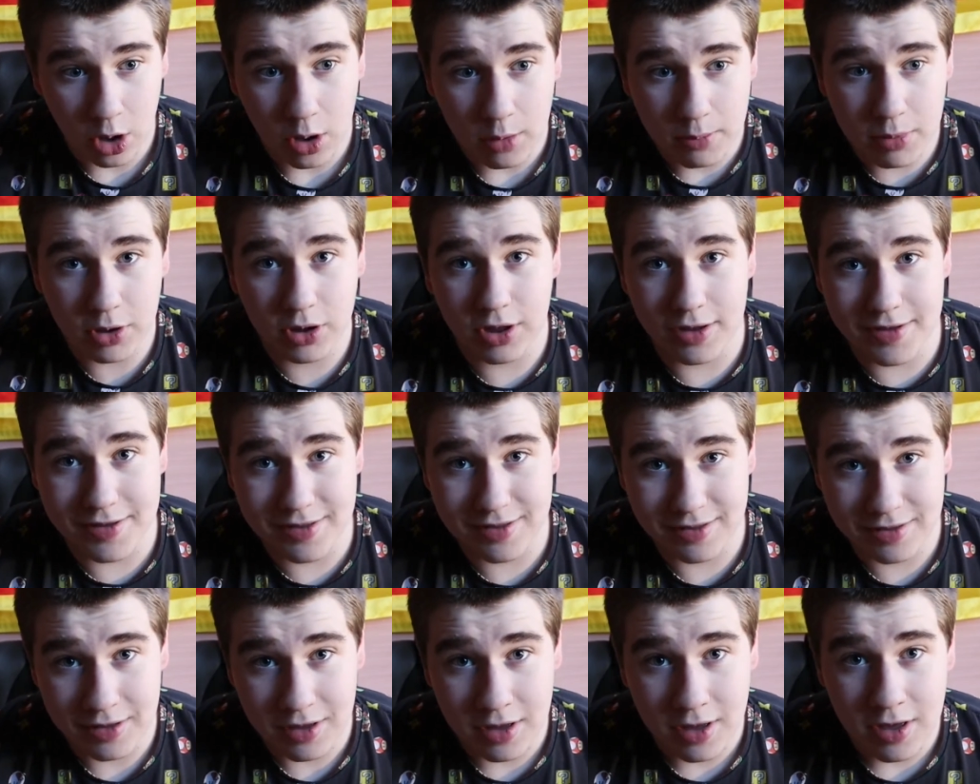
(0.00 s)

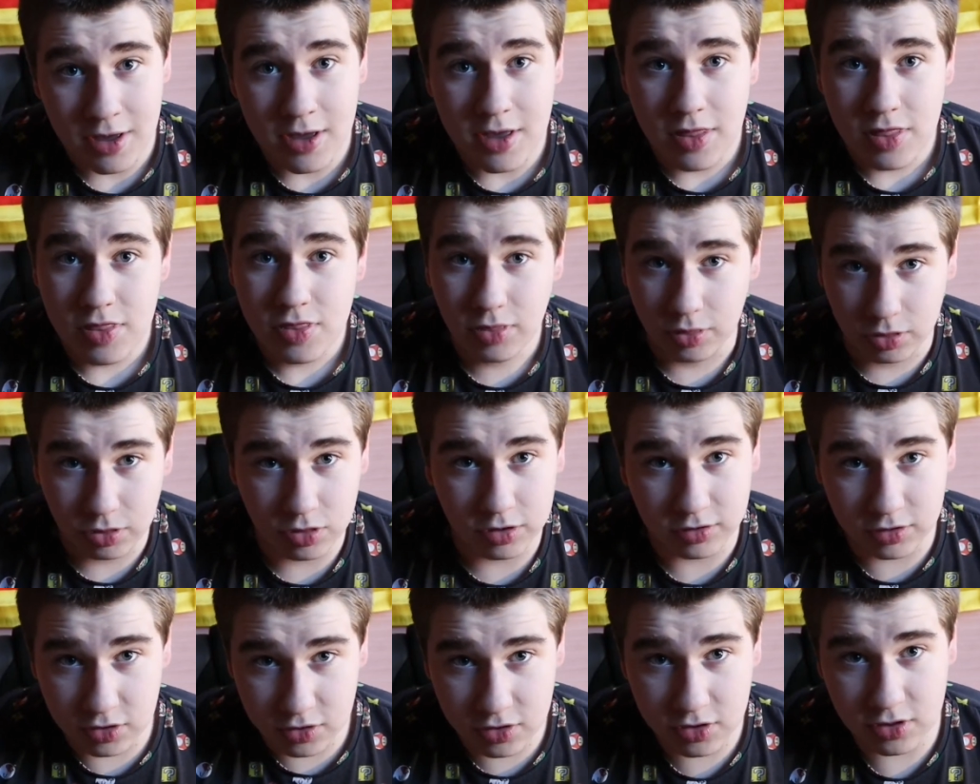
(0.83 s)
because
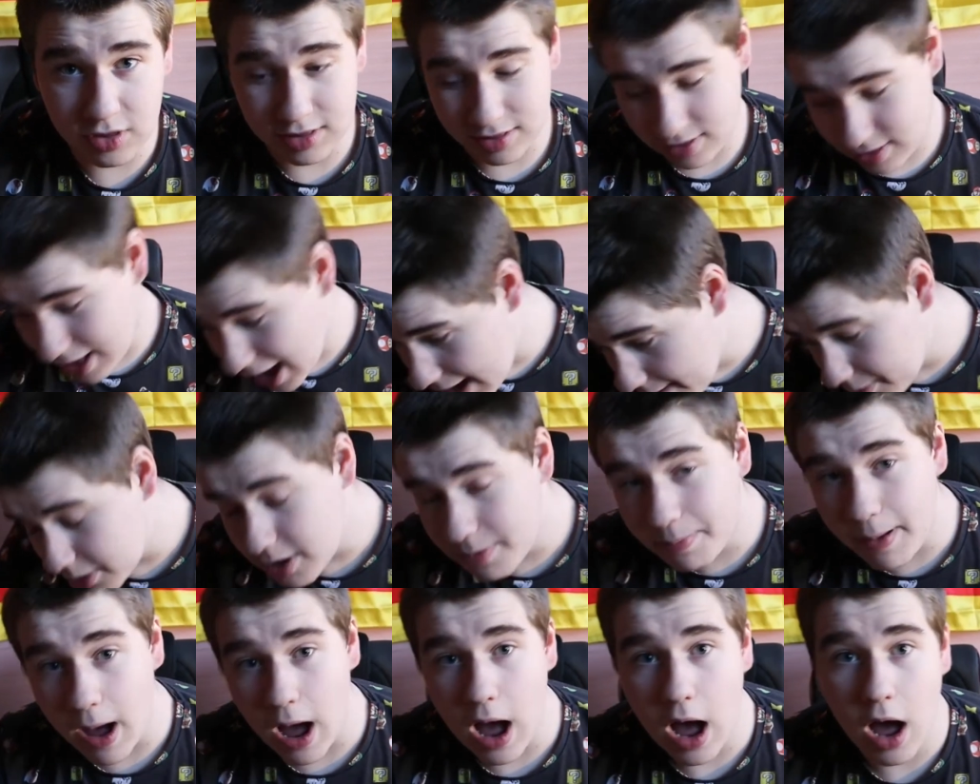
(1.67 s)
the stamina
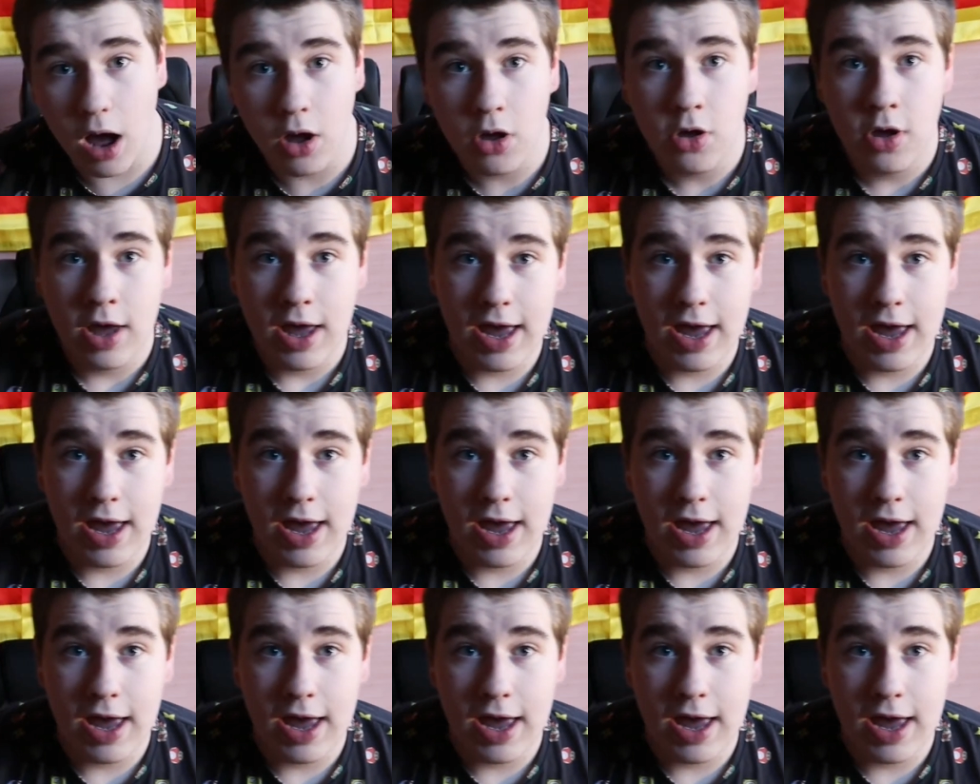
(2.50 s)
bar